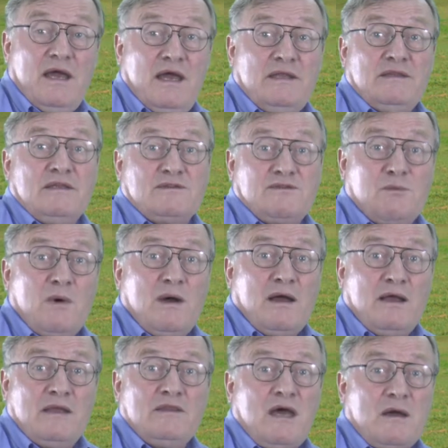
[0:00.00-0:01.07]
and that's
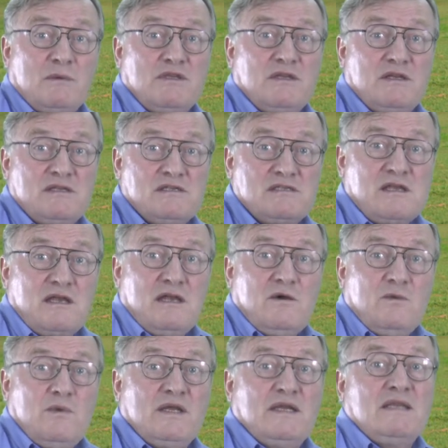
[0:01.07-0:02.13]
why nowadays
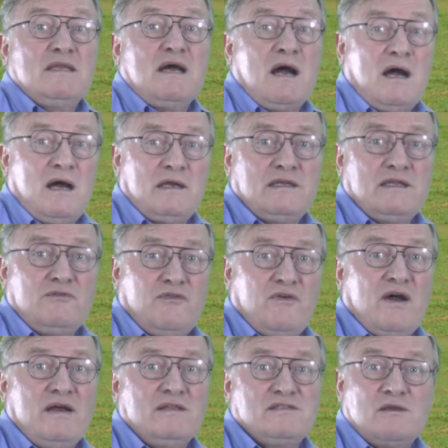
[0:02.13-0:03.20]
we can hardly
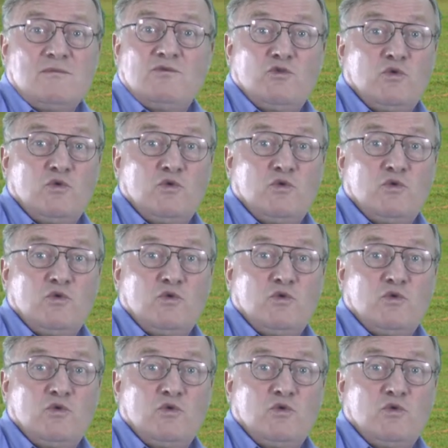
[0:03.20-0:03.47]
find some